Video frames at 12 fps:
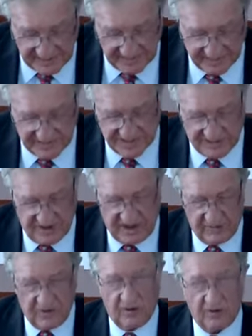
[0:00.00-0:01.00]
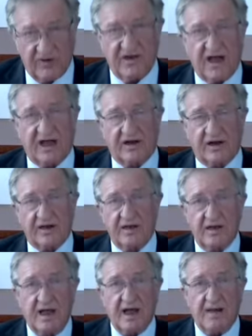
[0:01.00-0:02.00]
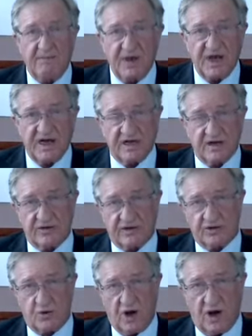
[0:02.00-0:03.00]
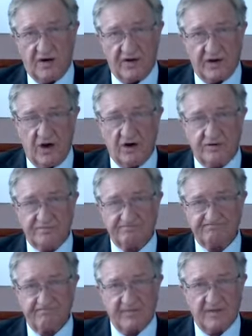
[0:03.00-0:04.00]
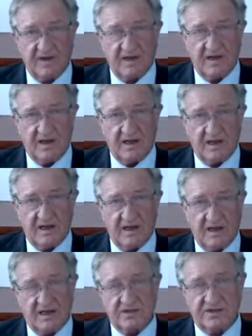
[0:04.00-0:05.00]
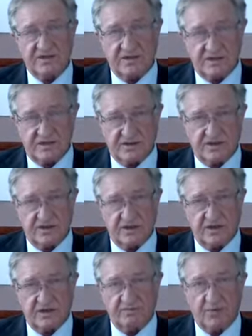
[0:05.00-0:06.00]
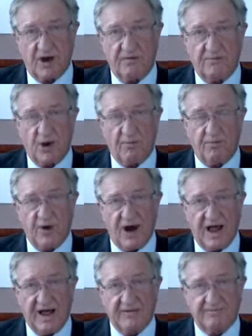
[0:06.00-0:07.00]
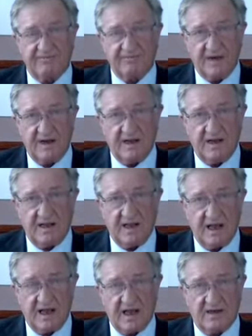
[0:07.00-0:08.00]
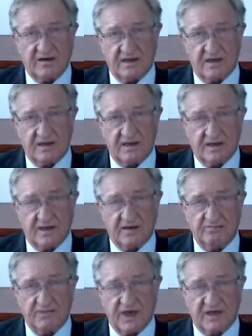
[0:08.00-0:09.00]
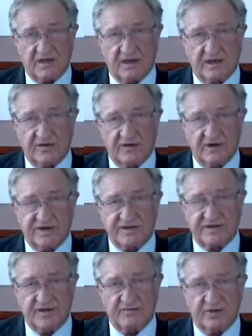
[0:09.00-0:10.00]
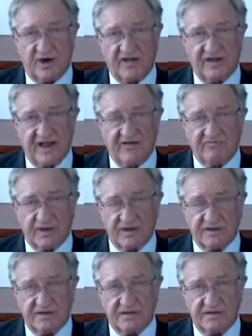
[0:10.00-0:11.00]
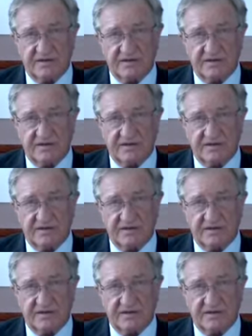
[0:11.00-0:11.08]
here in Australia? Well, we've now got a media inquiry on, instituted by Bob Brown and meekly agreed to by the government.